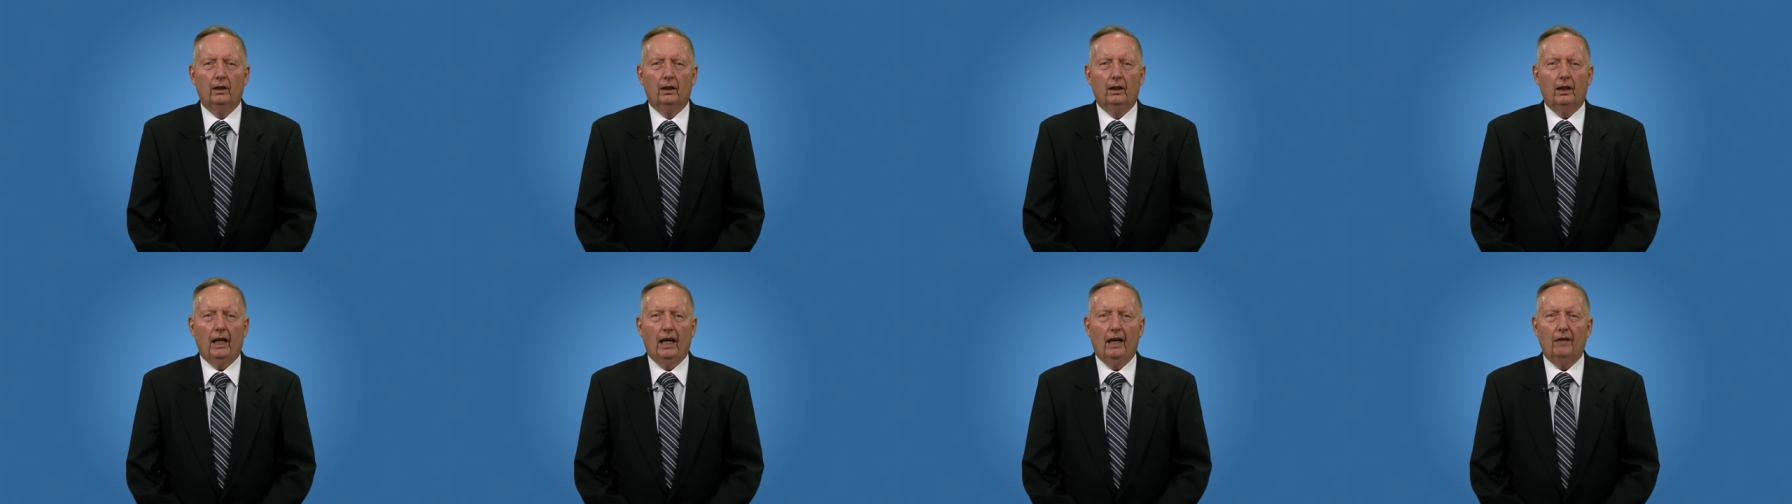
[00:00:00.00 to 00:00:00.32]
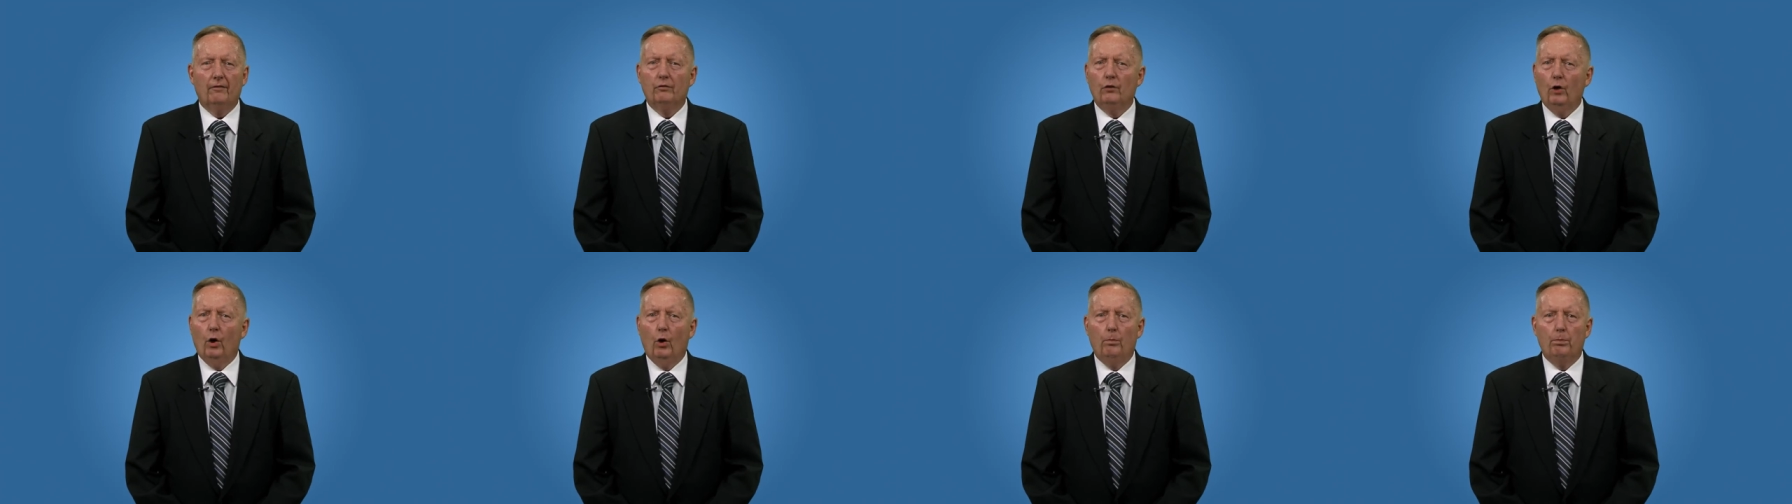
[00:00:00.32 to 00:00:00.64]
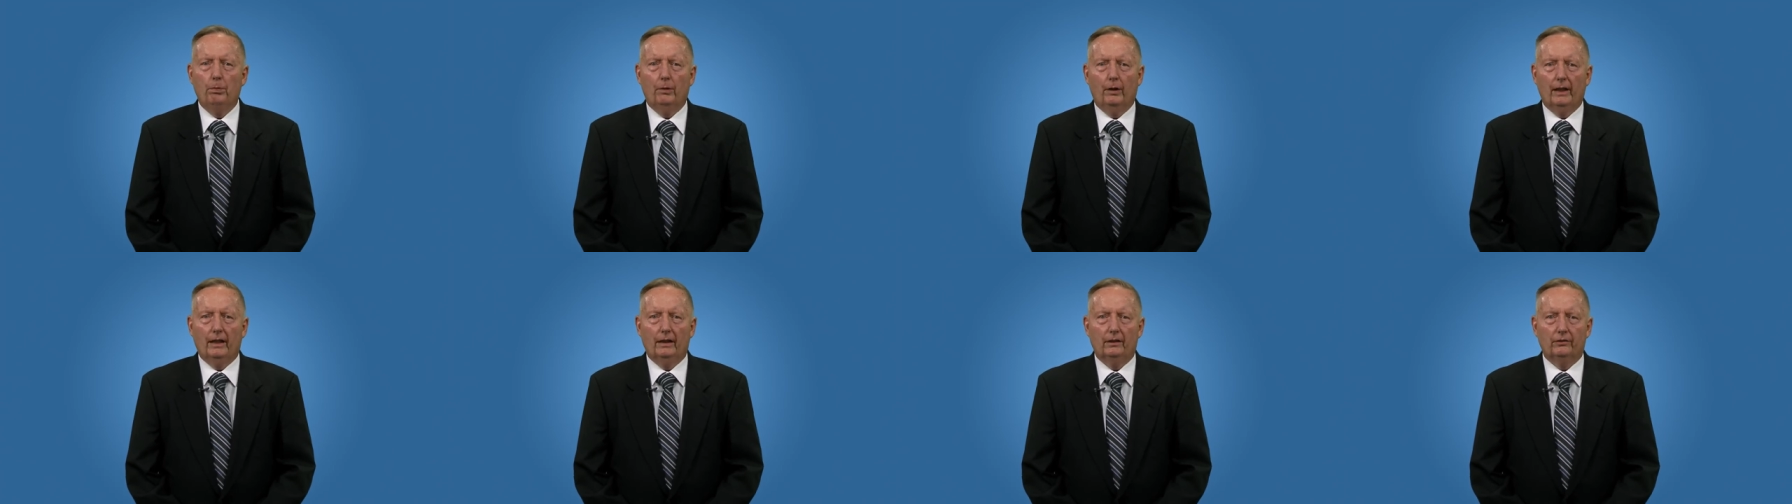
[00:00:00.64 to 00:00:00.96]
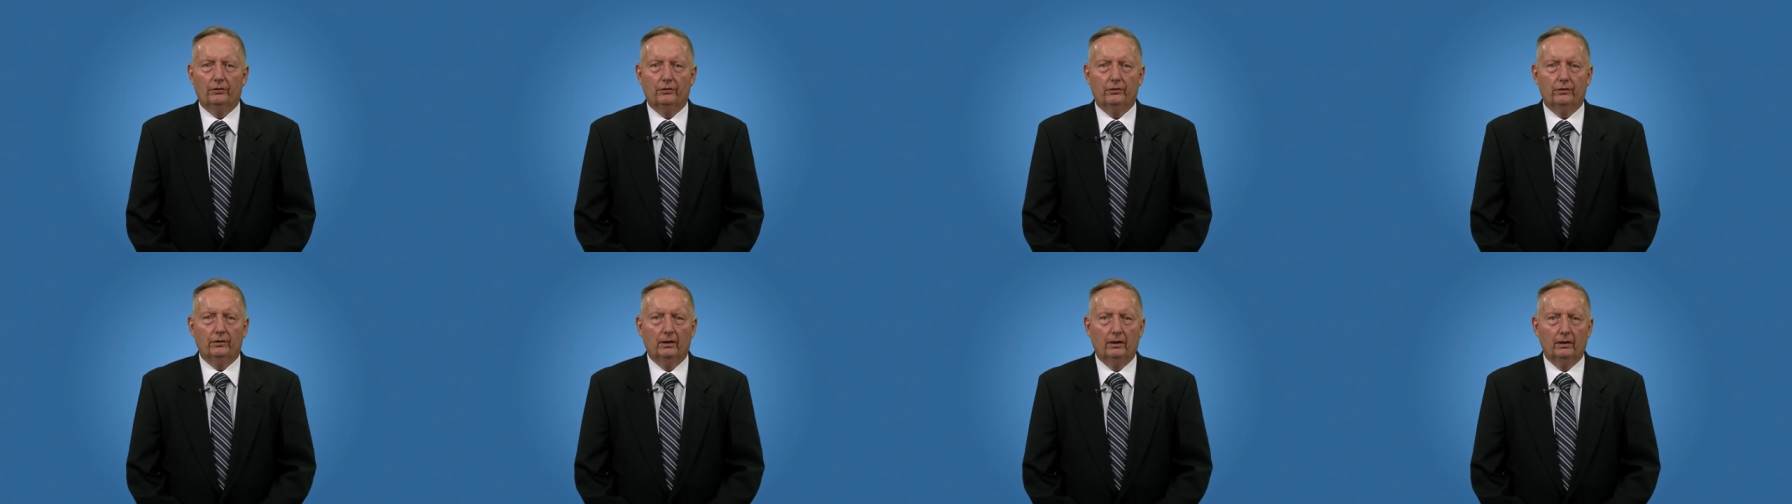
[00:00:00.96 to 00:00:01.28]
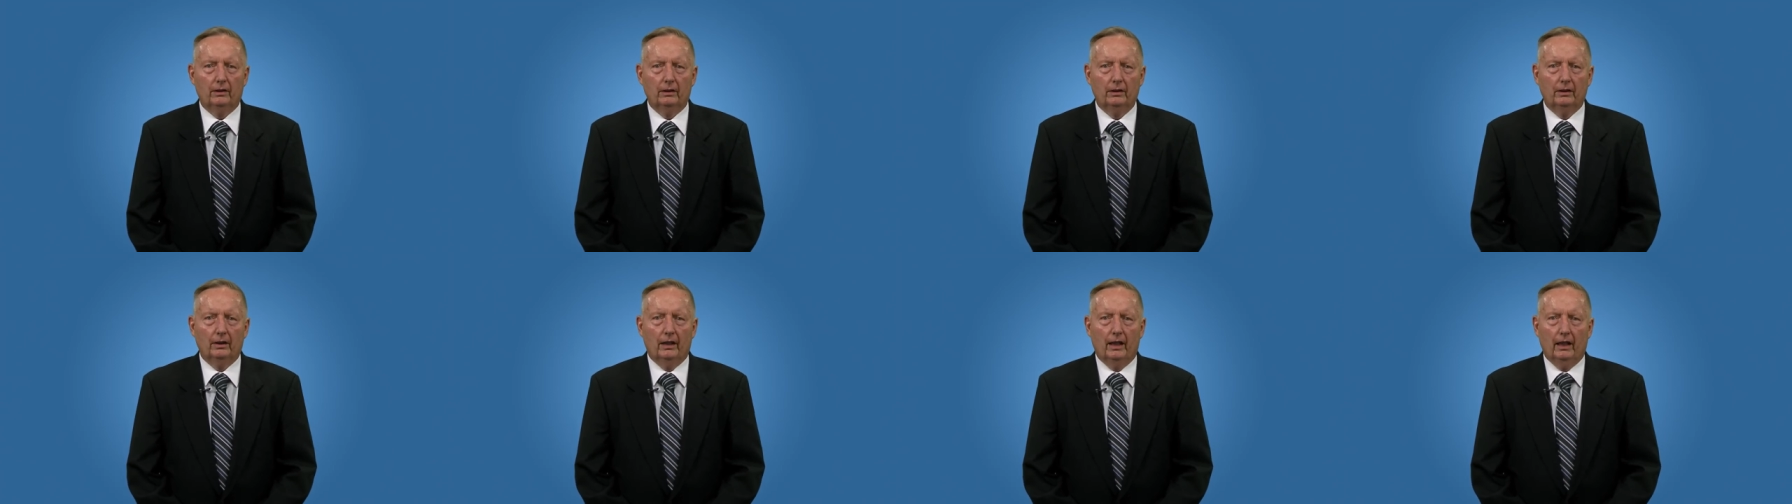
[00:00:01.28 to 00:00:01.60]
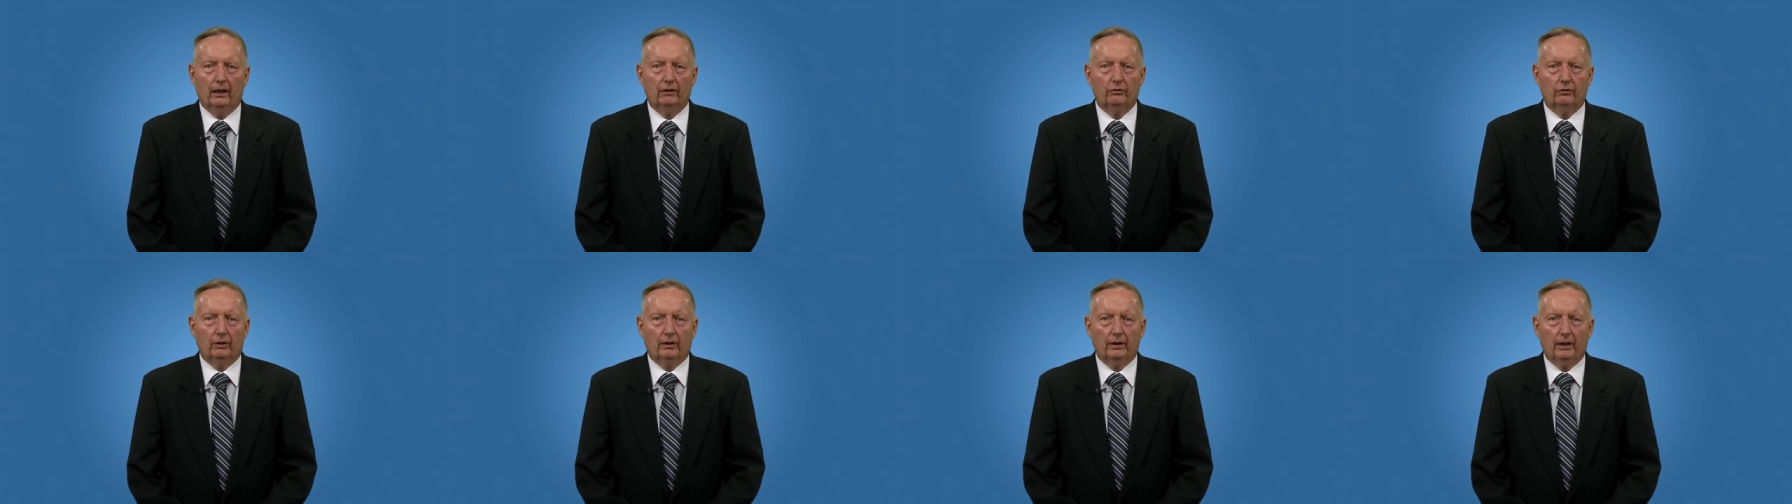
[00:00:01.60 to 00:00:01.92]
have no place in
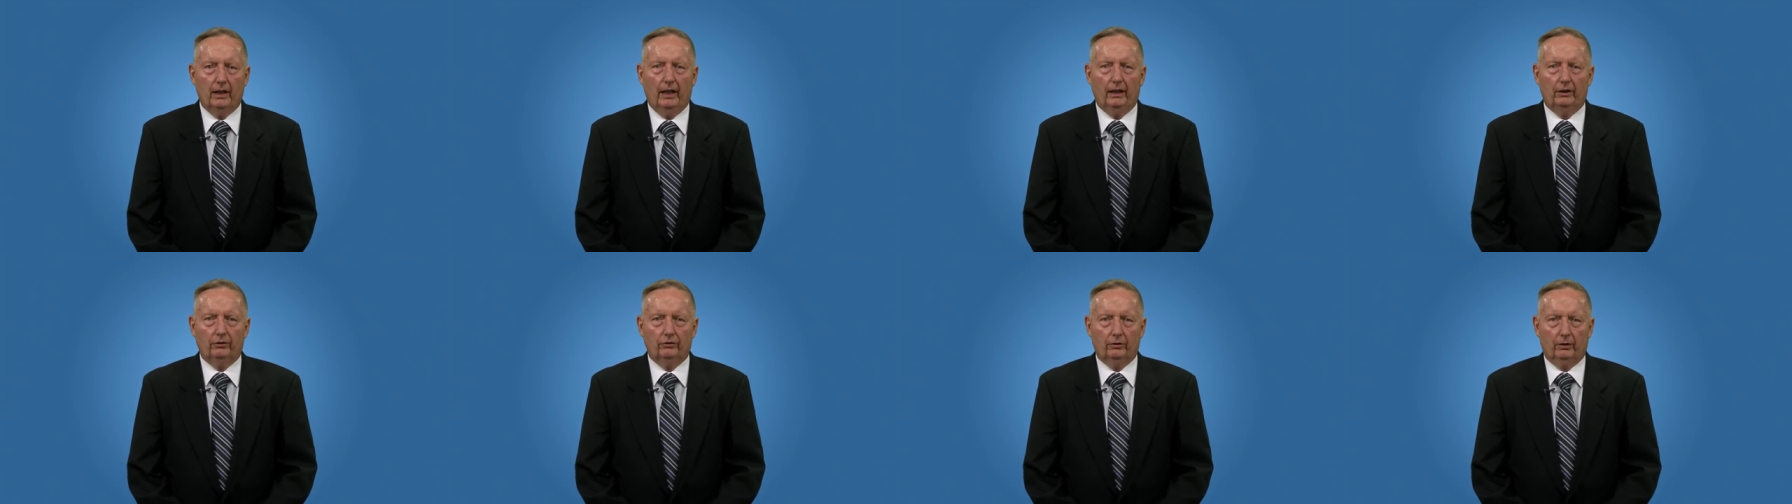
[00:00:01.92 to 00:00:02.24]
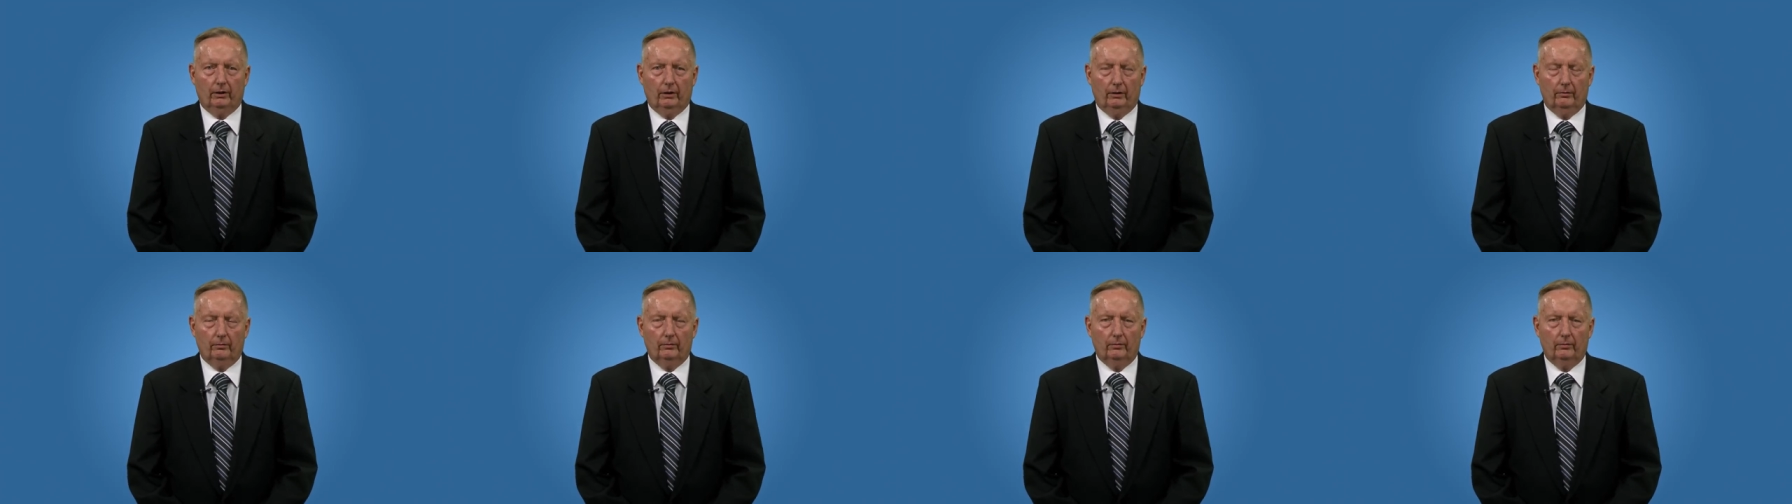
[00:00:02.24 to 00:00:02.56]
education.